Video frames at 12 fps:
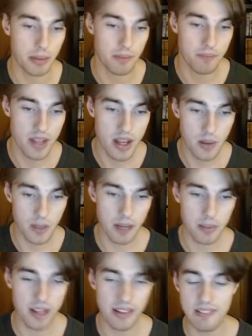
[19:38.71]
but we end
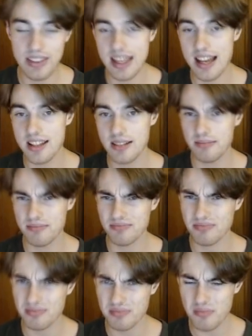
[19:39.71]
up with 11,000,
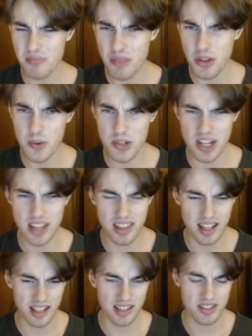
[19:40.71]
which I
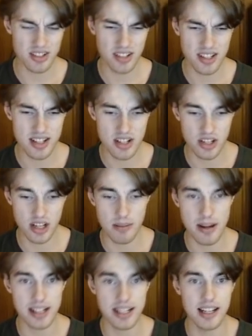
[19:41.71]
think. So let's actually go
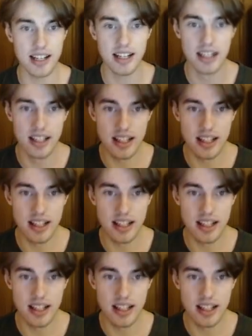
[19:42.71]
back here